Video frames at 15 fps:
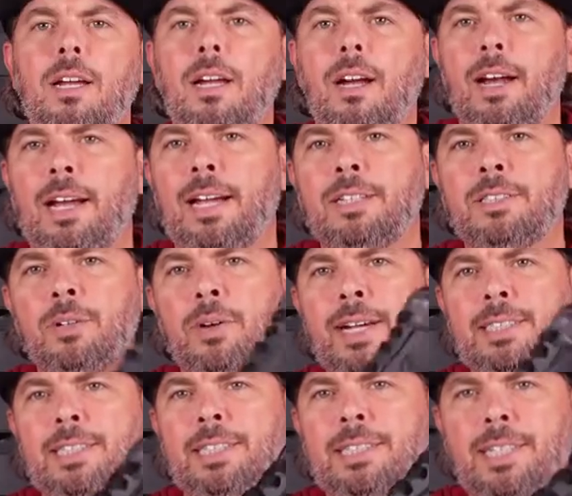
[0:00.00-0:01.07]
All right guys, so
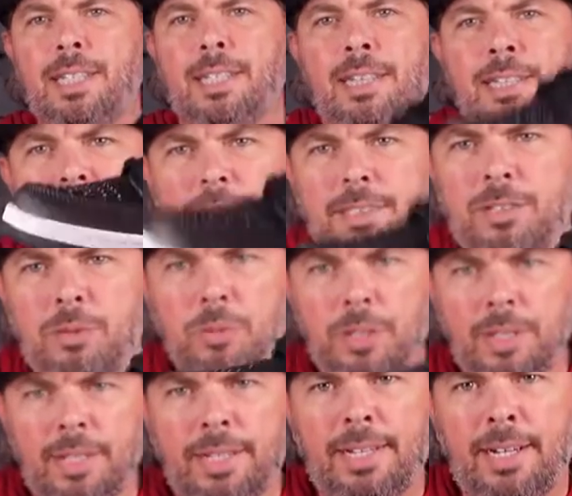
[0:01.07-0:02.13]
as I said, this is a
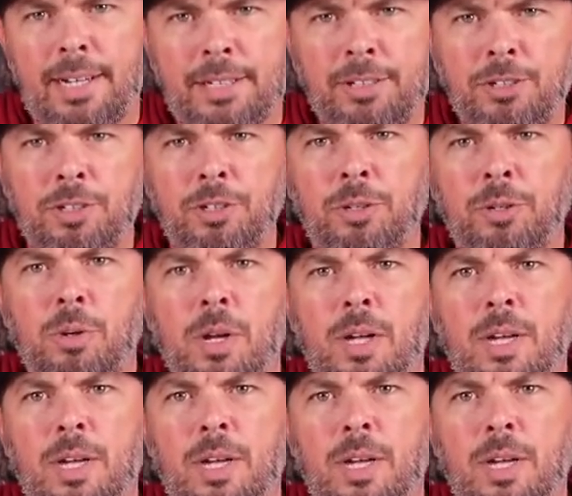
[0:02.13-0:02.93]
really nice shoe,